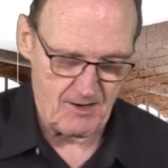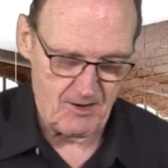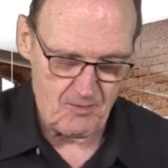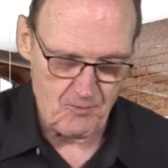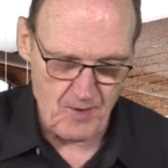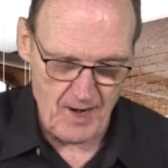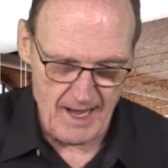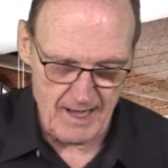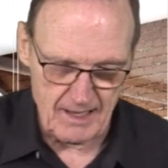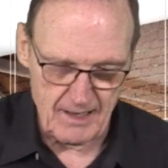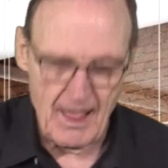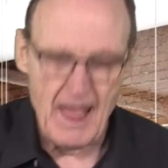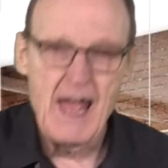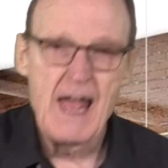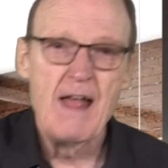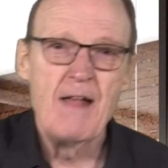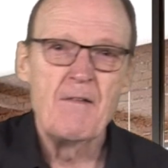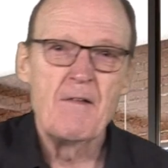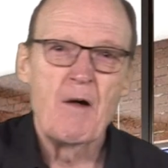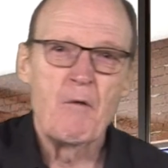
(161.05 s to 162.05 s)
Well,
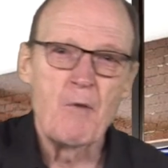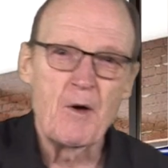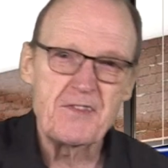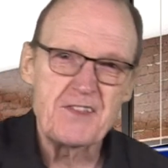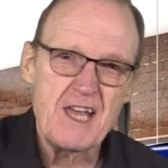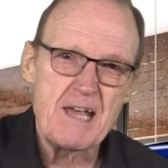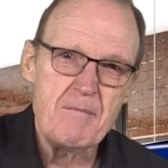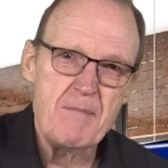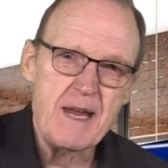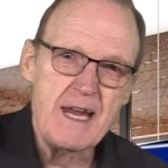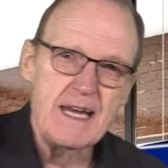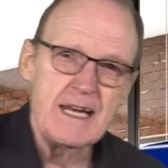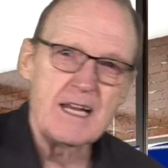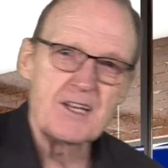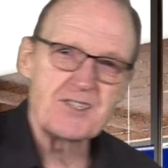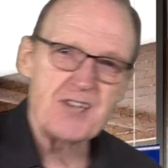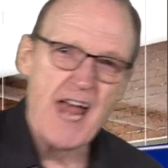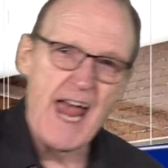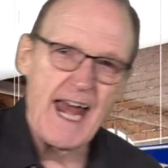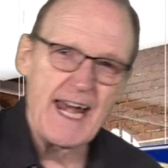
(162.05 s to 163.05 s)
what they mean
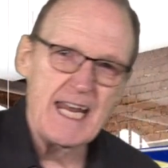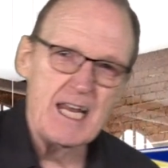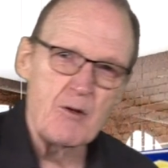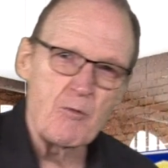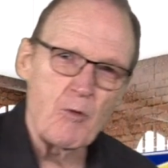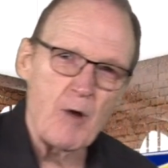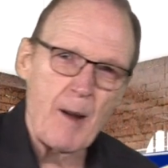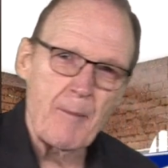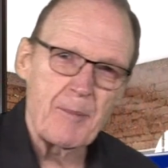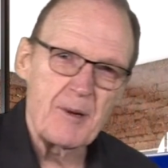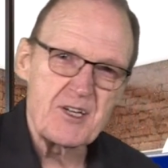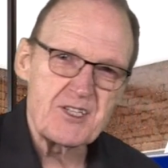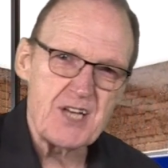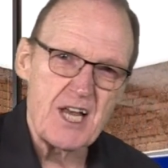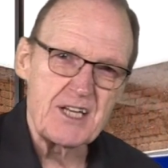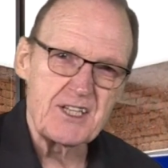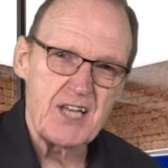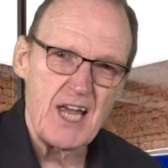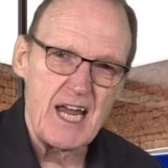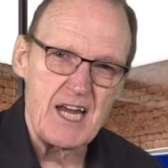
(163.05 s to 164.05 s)
is any
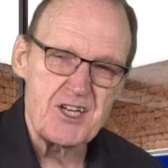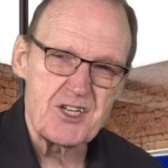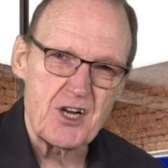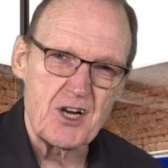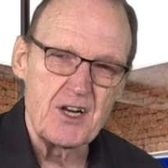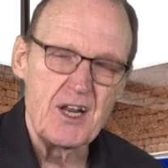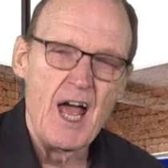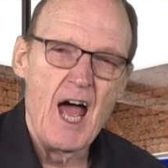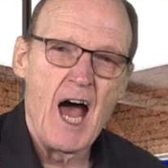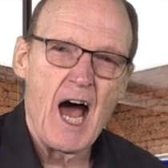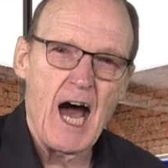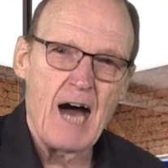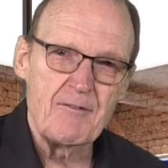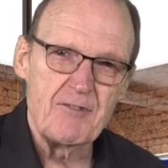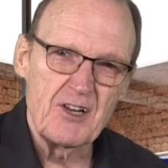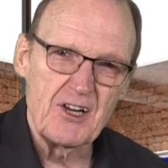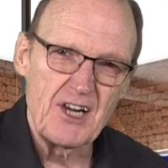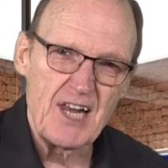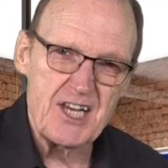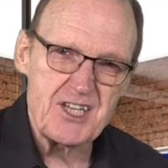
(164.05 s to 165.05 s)
representation of
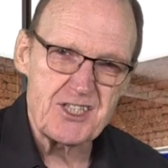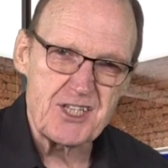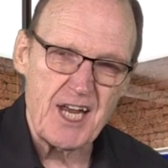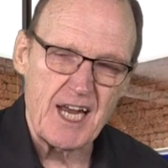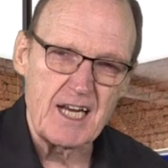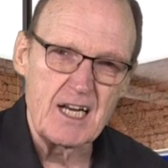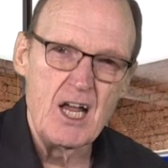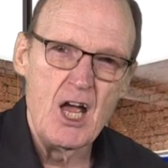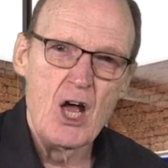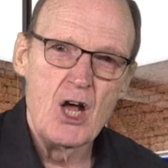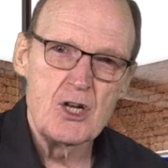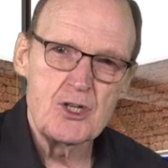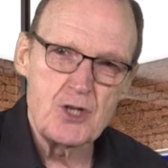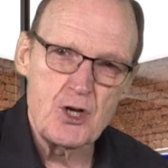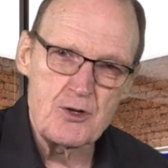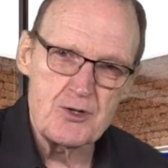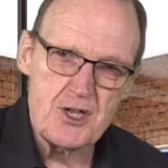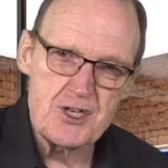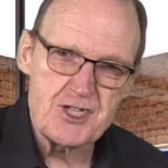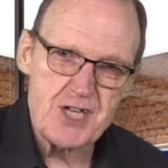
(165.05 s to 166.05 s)
a listing
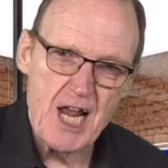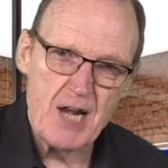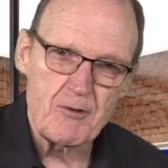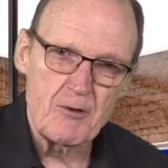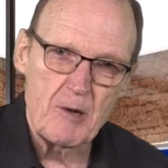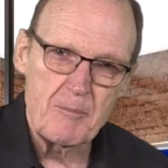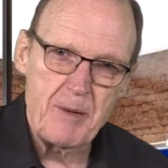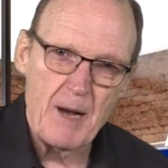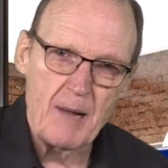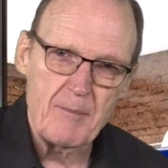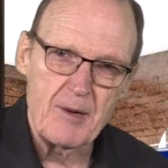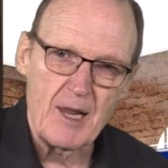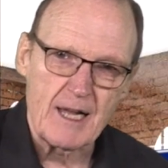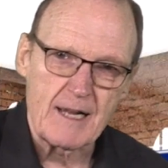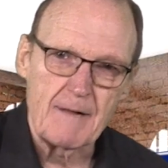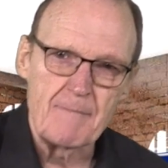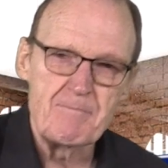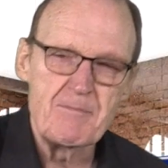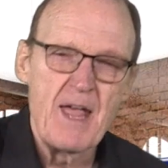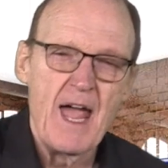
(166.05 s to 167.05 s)
to the general public.